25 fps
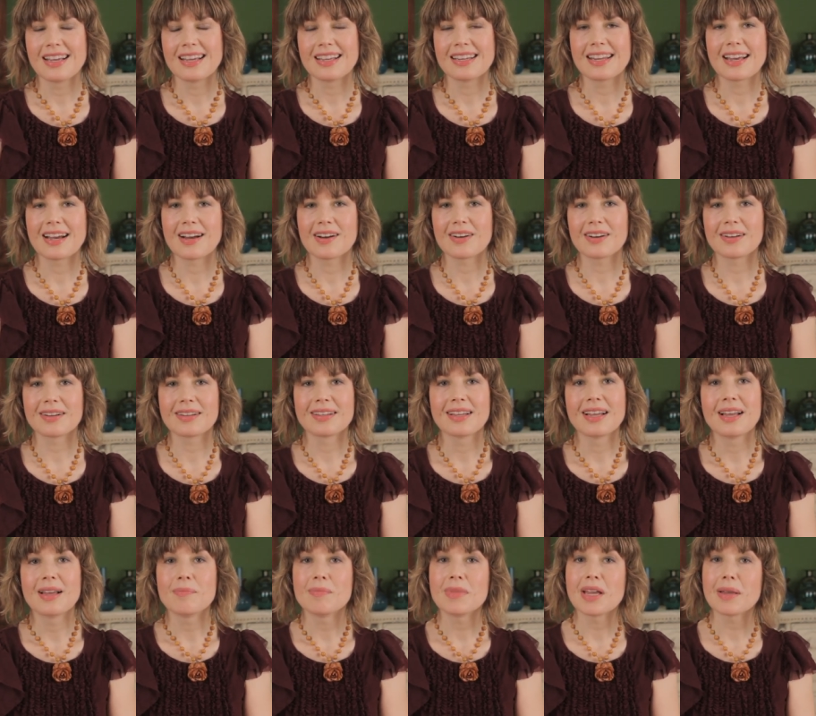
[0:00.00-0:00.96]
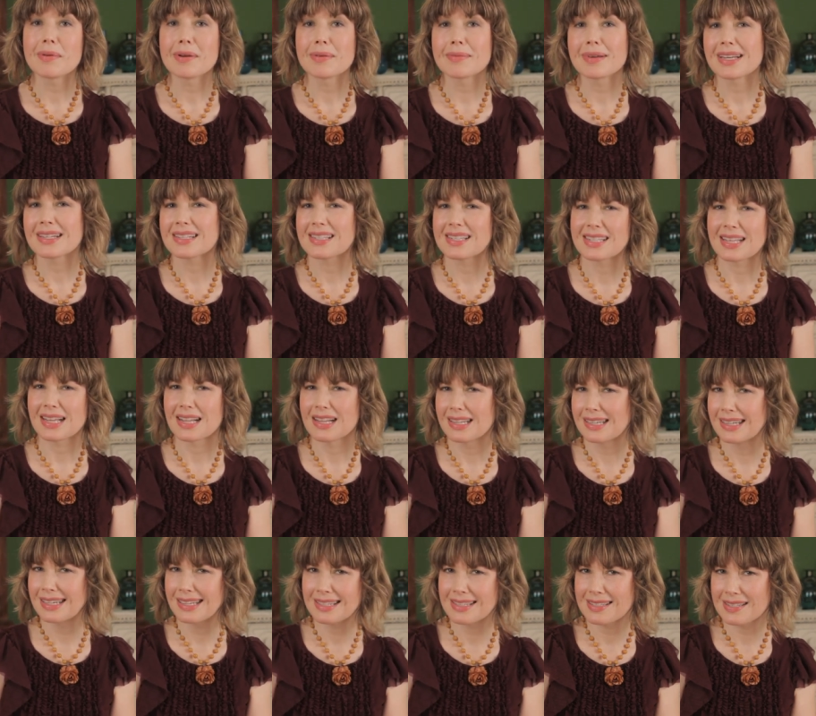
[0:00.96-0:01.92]
Now, maybe I'm not
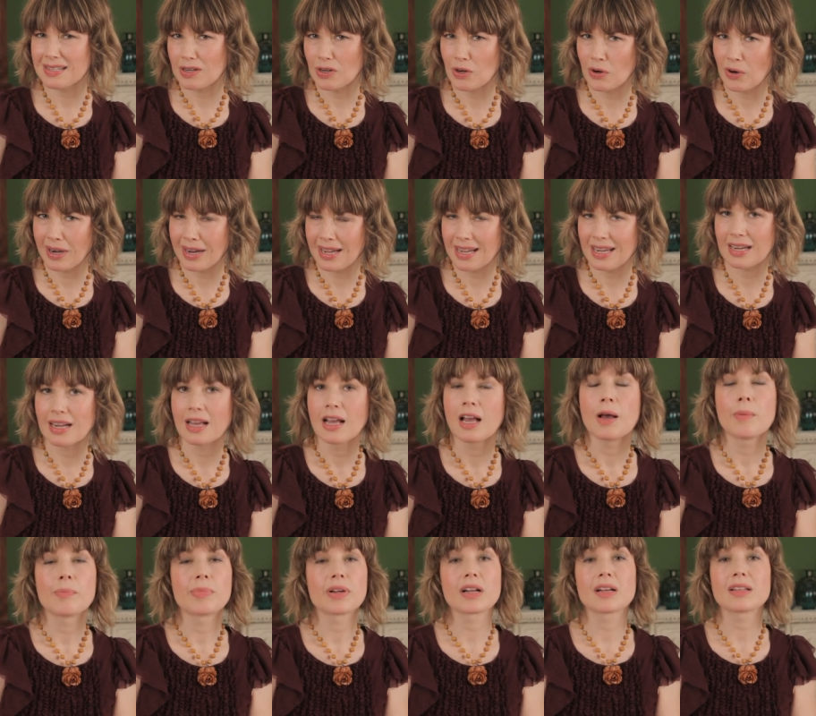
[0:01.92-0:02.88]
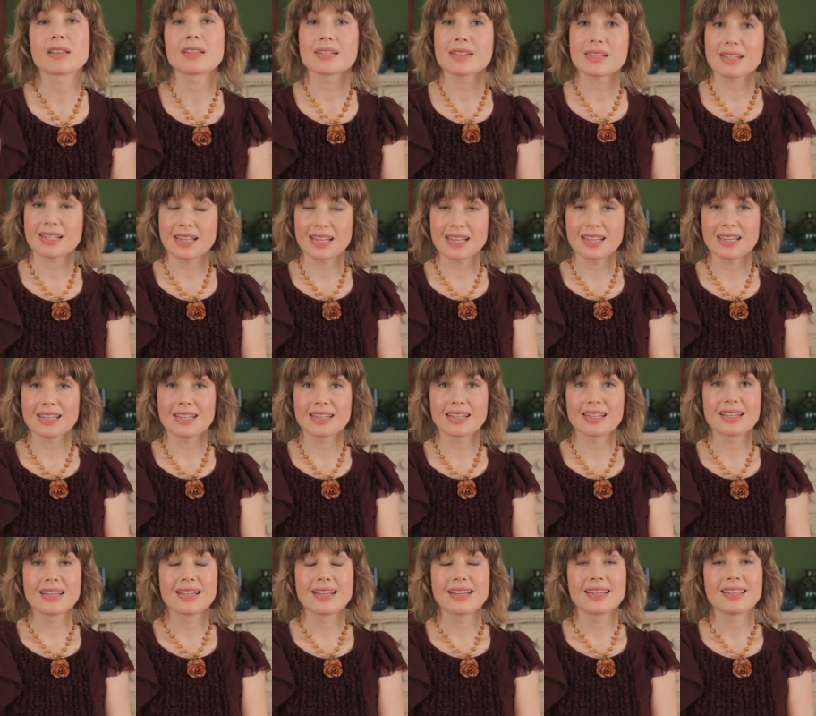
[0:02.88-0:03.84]
selling it so great, but on the
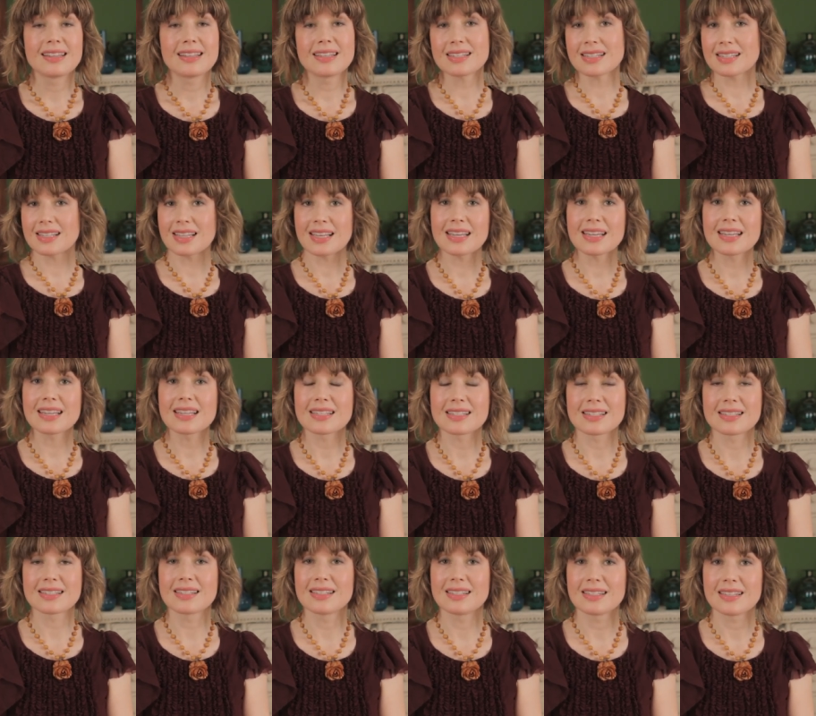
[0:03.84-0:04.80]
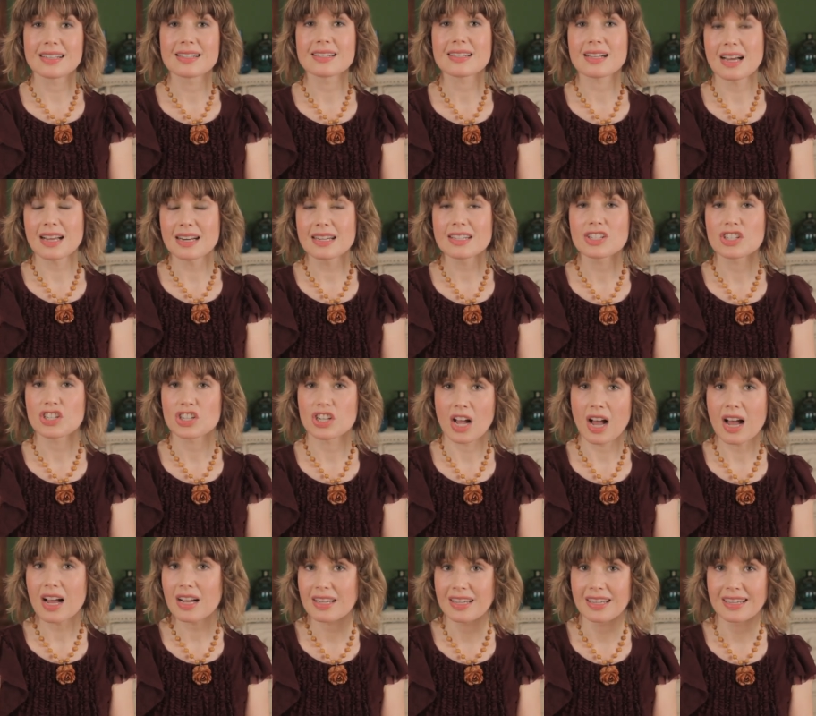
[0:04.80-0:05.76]
skin, this thing is, it's kind of
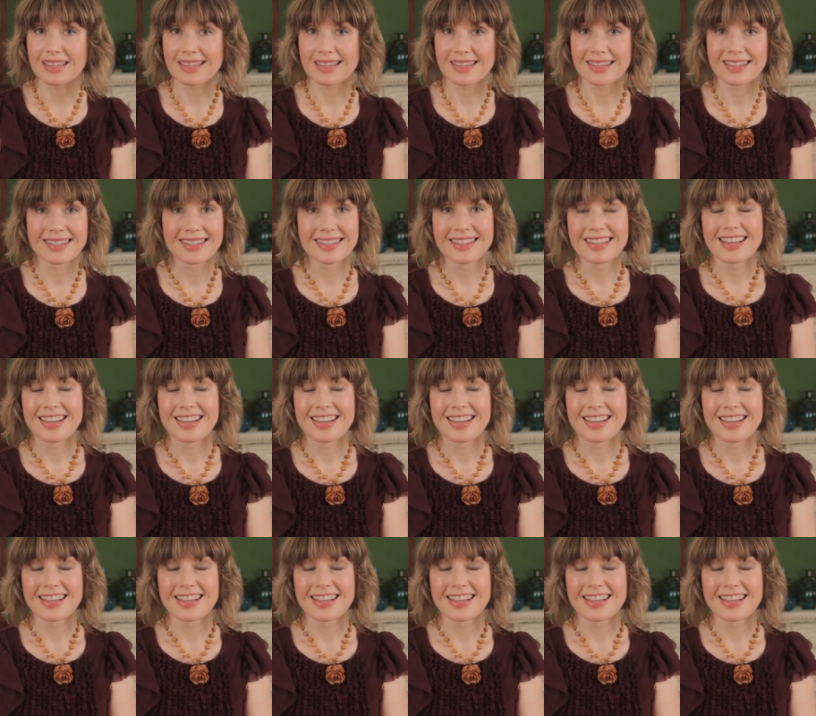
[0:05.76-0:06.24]
shocking.